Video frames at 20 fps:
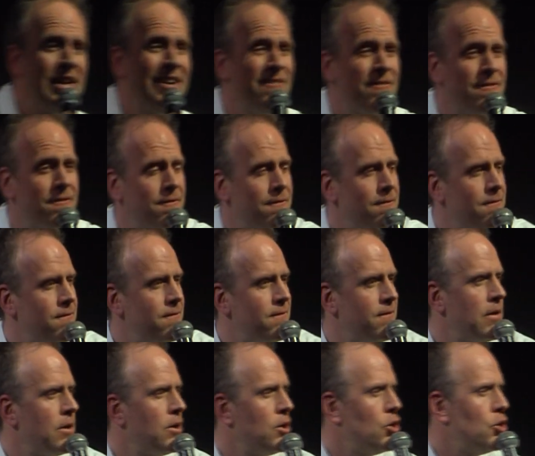if
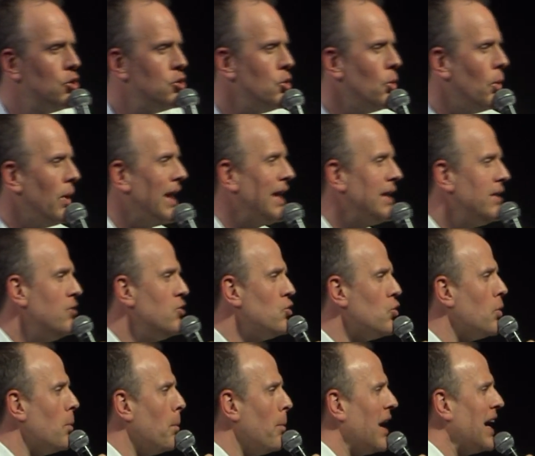you let
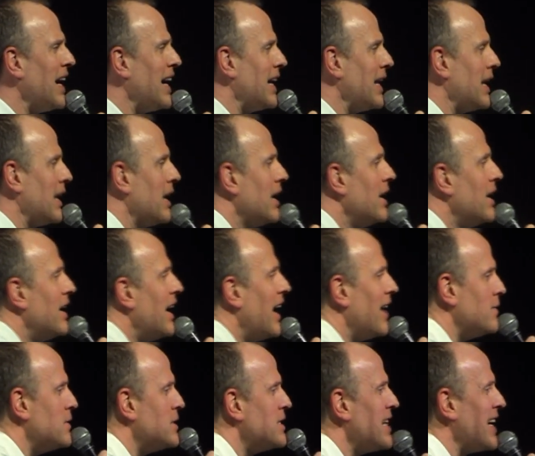your mind
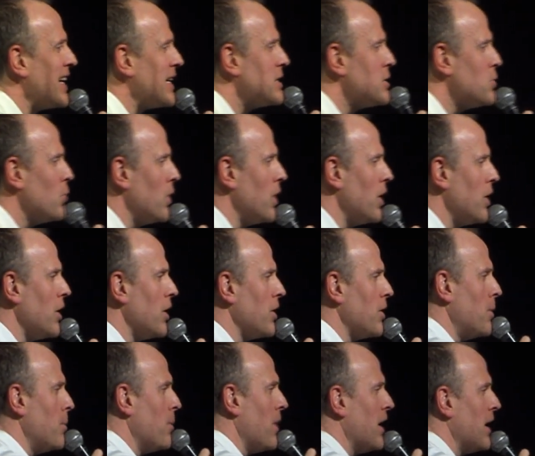have sex with
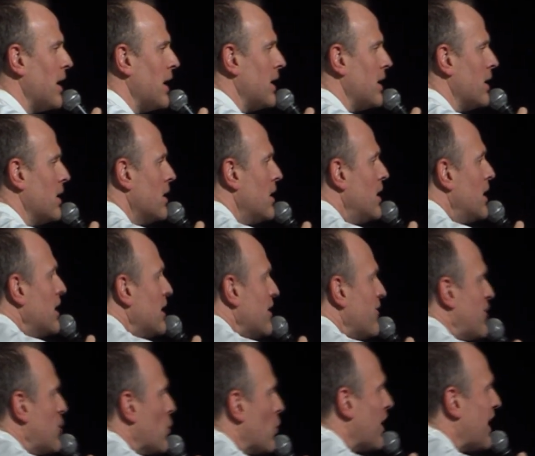another mind,
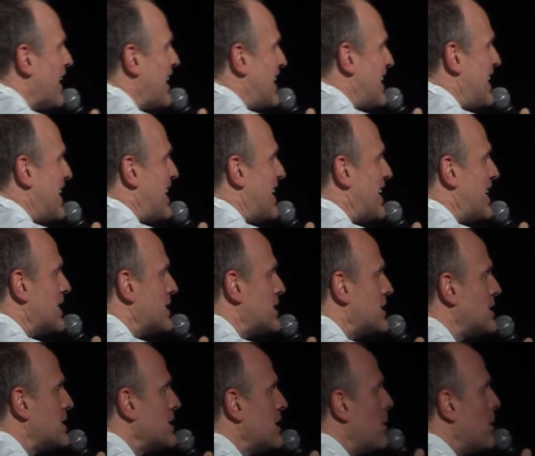if your ideas